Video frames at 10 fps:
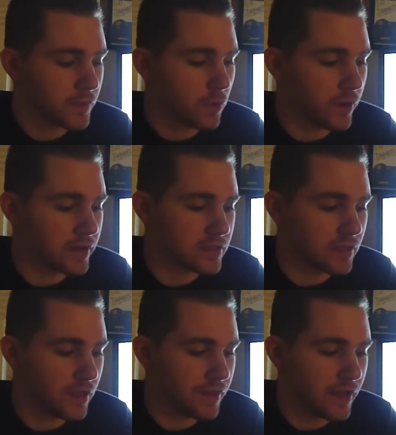whereas
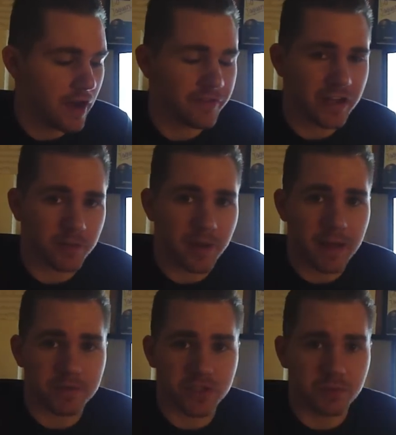the, the Al Fakher
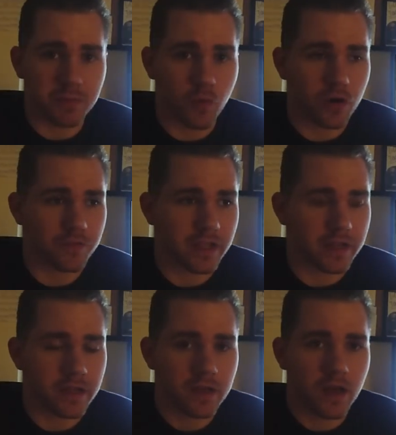Pipe is going to be more of like a,